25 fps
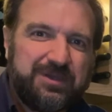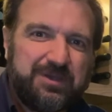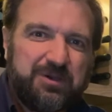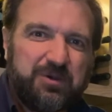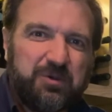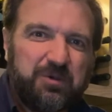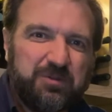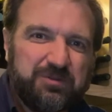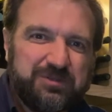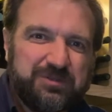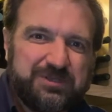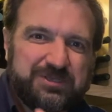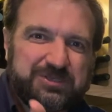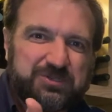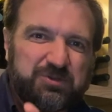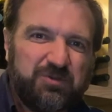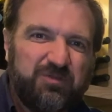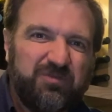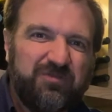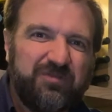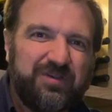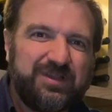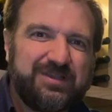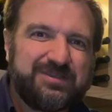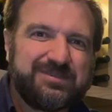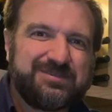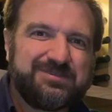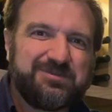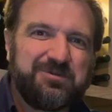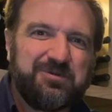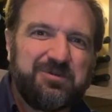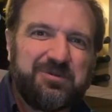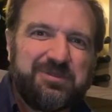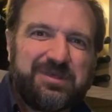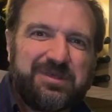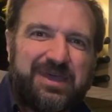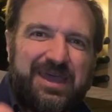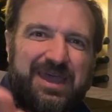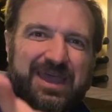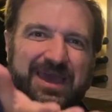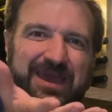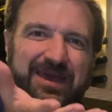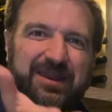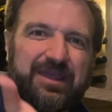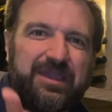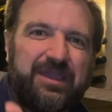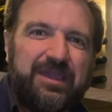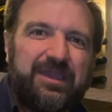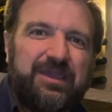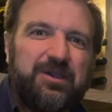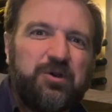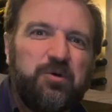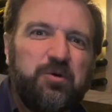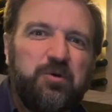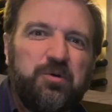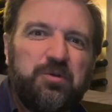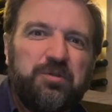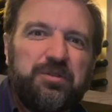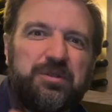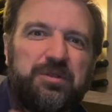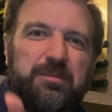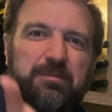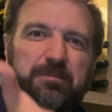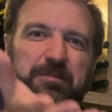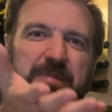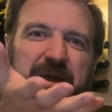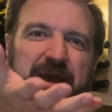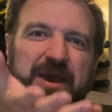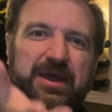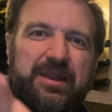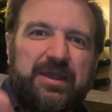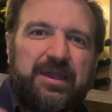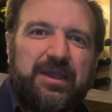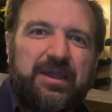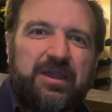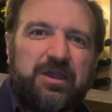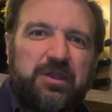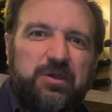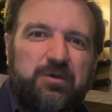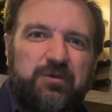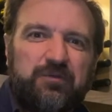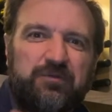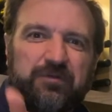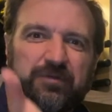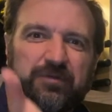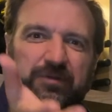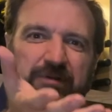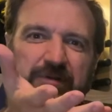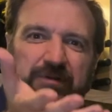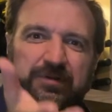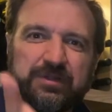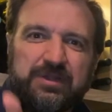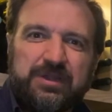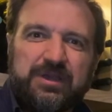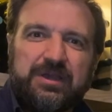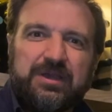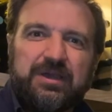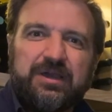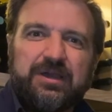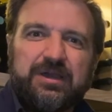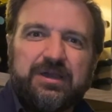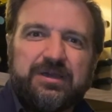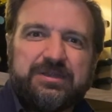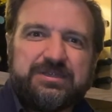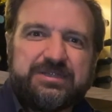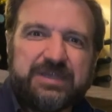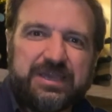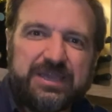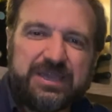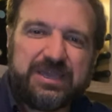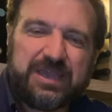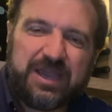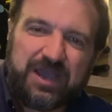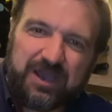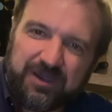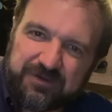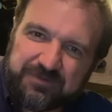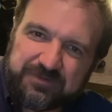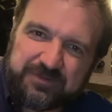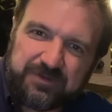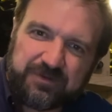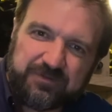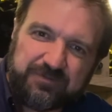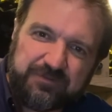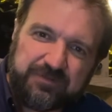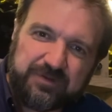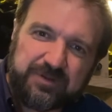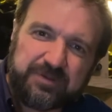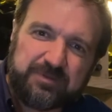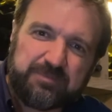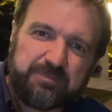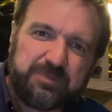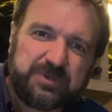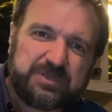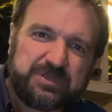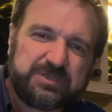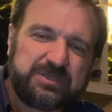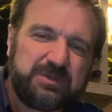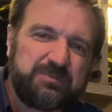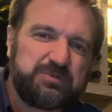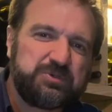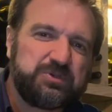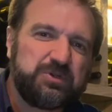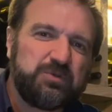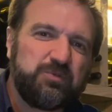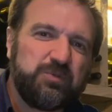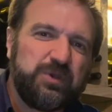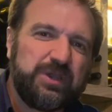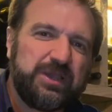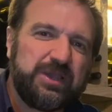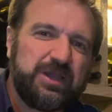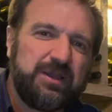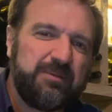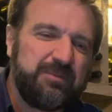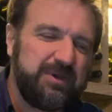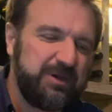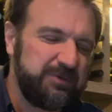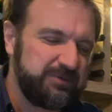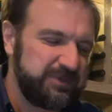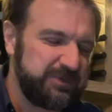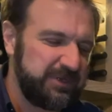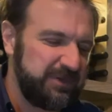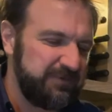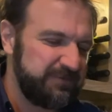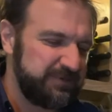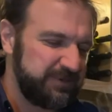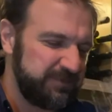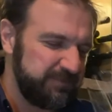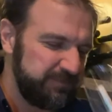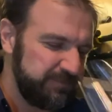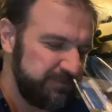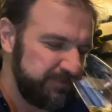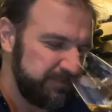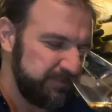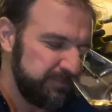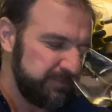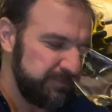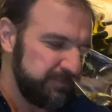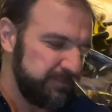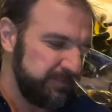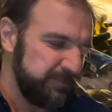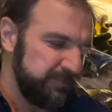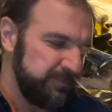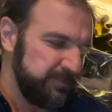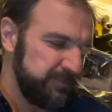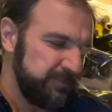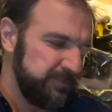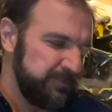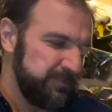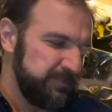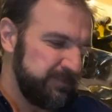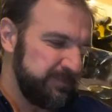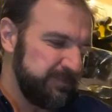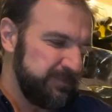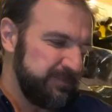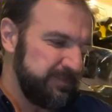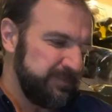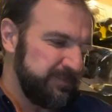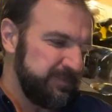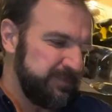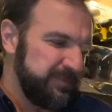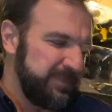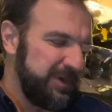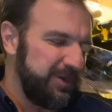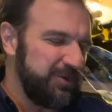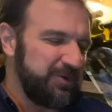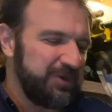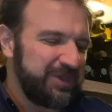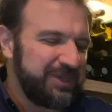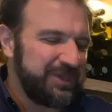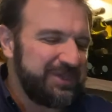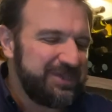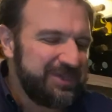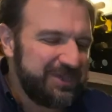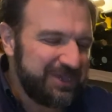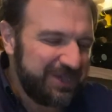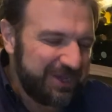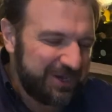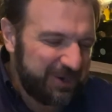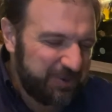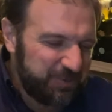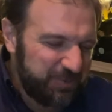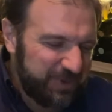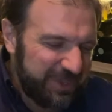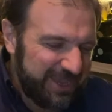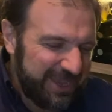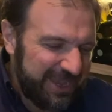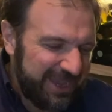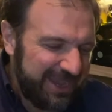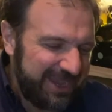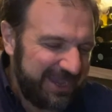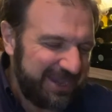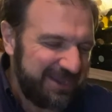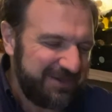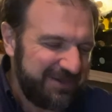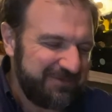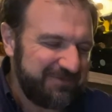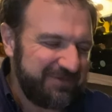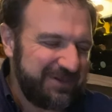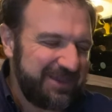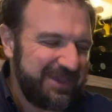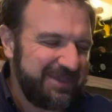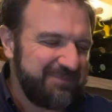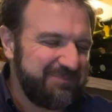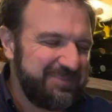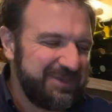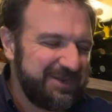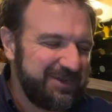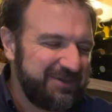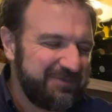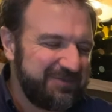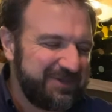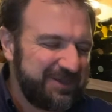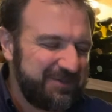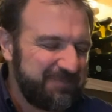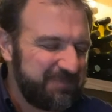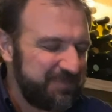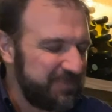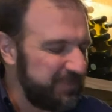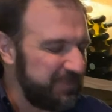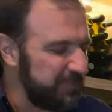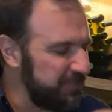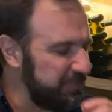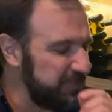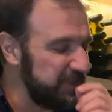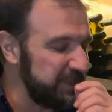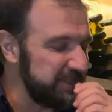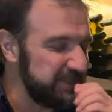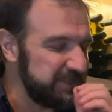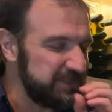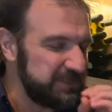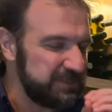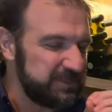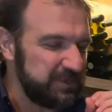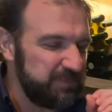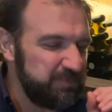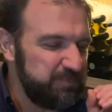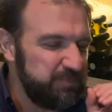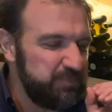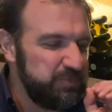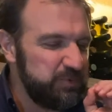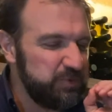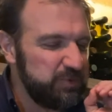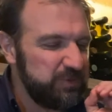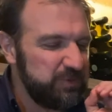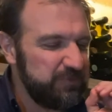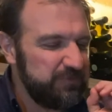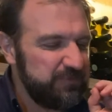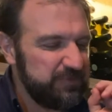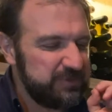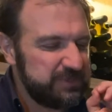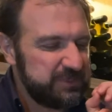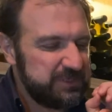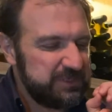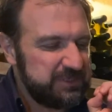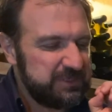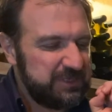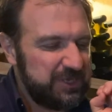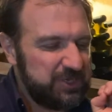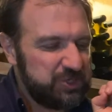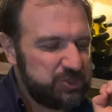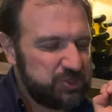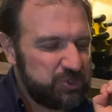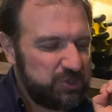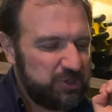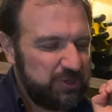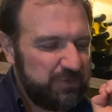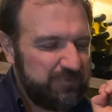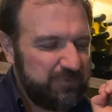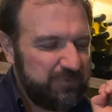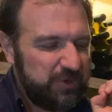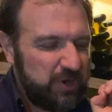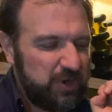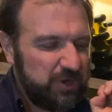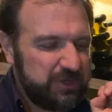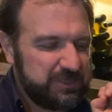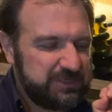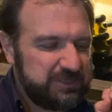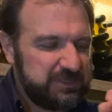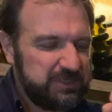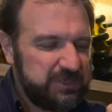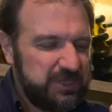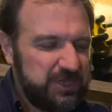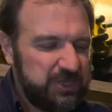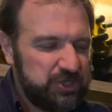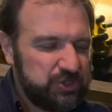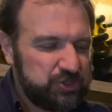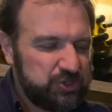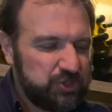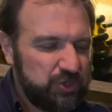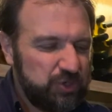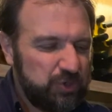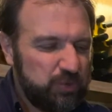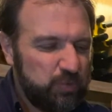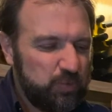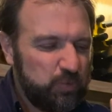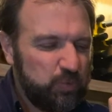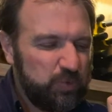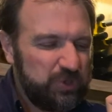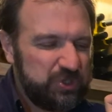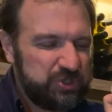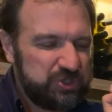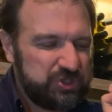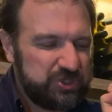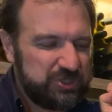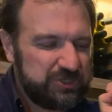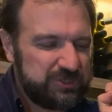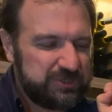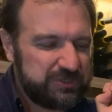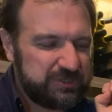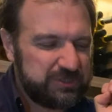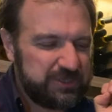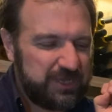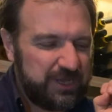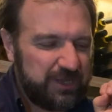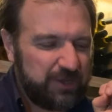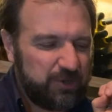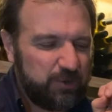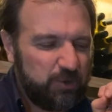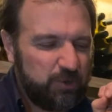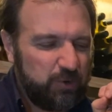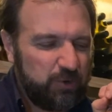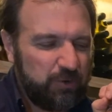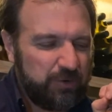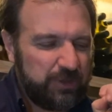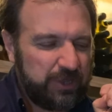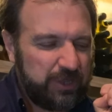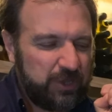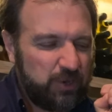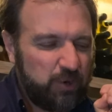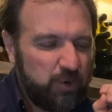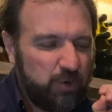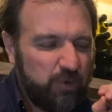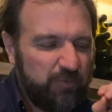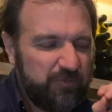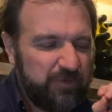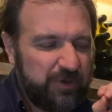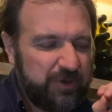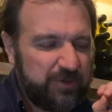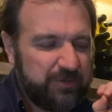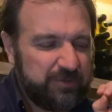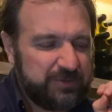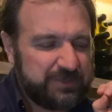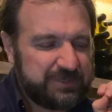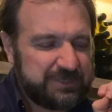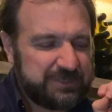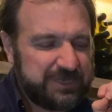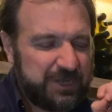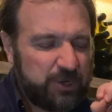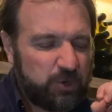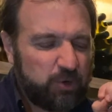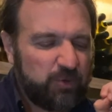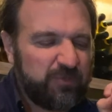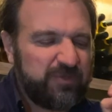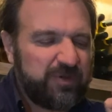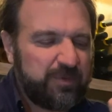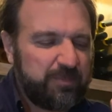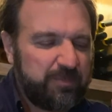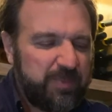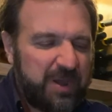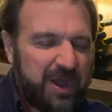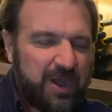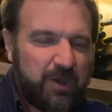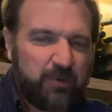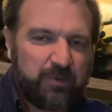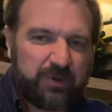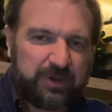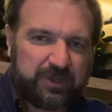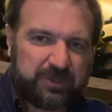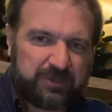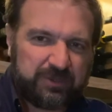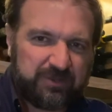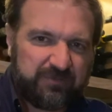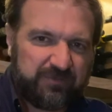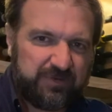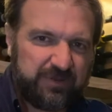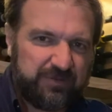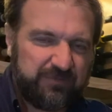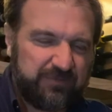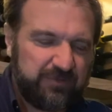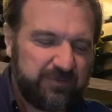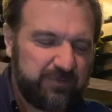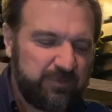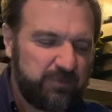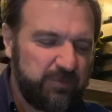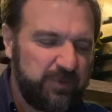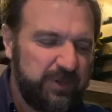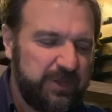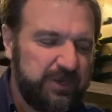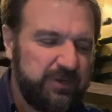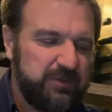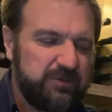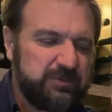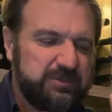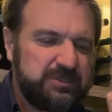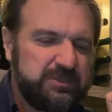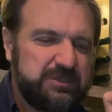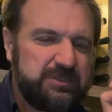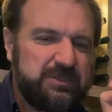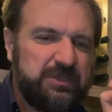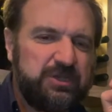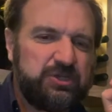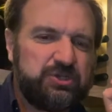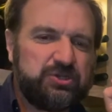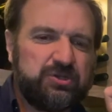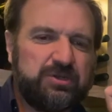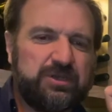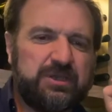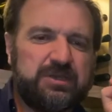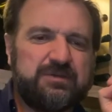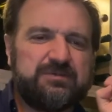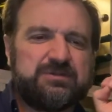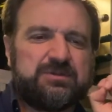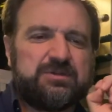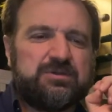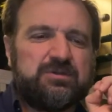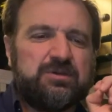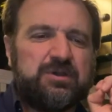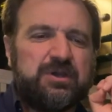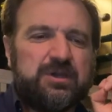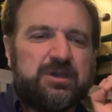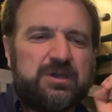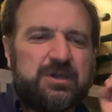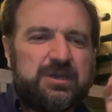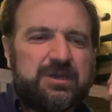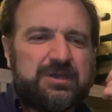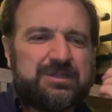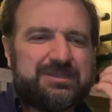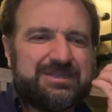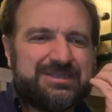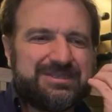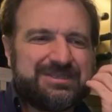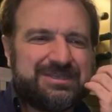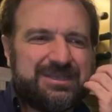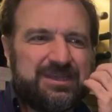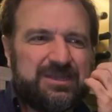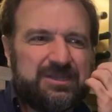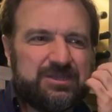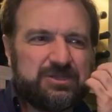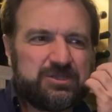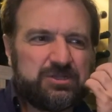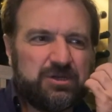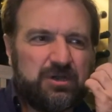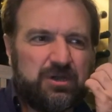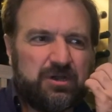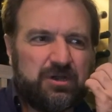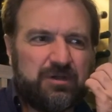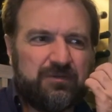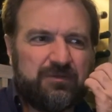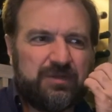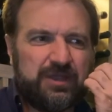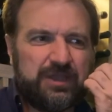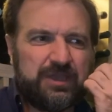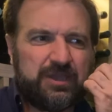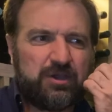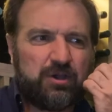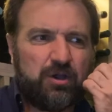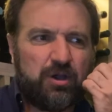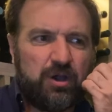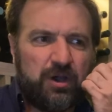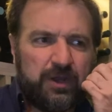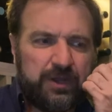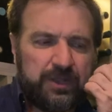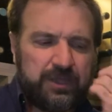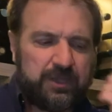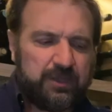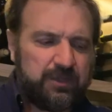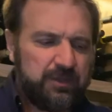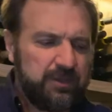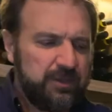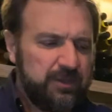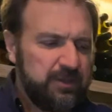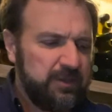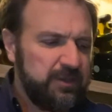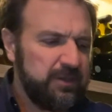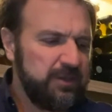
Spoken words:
All the sulfites, all the headache, all the bad hangover day after perception will come out after. Alors here we have a bit of a, this is a beautiful sensation of oxidation, which is not going over, it's not overpowering the flavor of the wine. The oxidation gives you this hint of like honey.